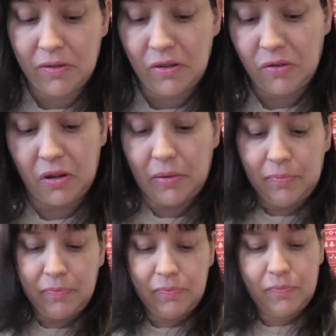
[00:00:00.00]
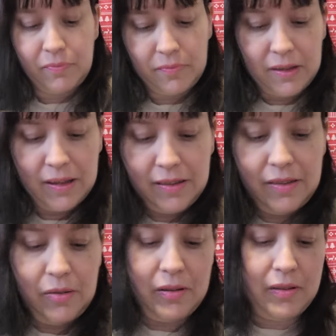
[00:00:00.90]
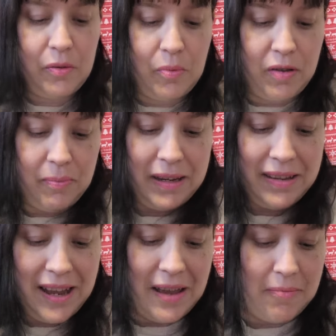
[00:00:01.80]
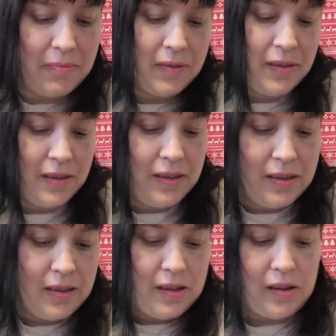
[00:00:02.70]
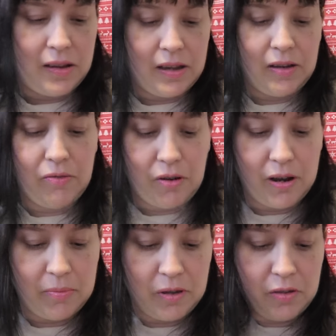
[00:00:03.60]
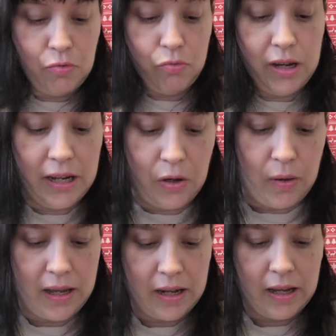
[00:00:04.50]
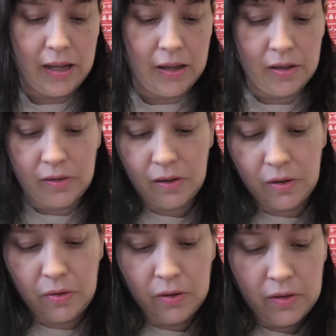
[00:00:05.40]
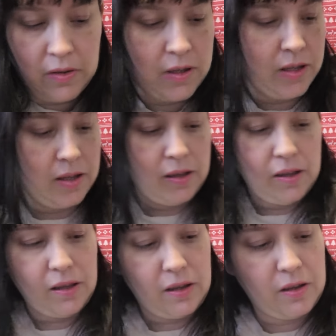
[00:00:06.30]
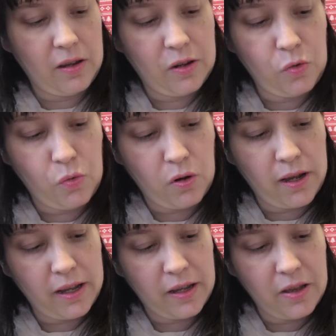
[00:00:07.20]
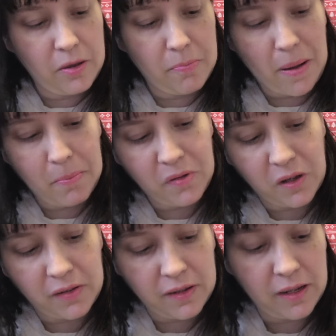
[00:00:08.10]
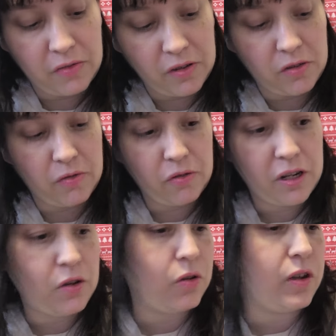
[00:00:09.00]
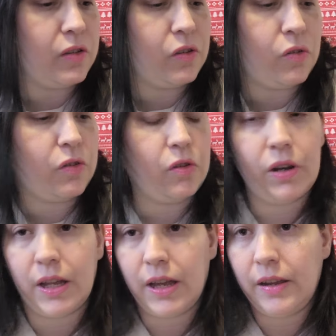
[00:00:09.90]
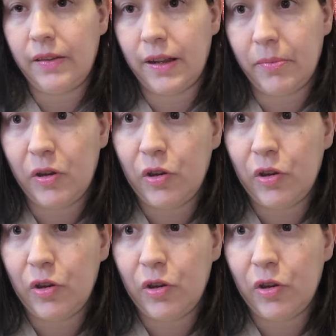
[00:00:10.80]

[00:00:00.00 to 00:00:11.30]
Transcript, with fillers: not going to. It's not worth my time. Okay, right. I'm doing this really quickly. So, ignore, like, the bumps underneath because I've already got, like, socks on, okay? So, let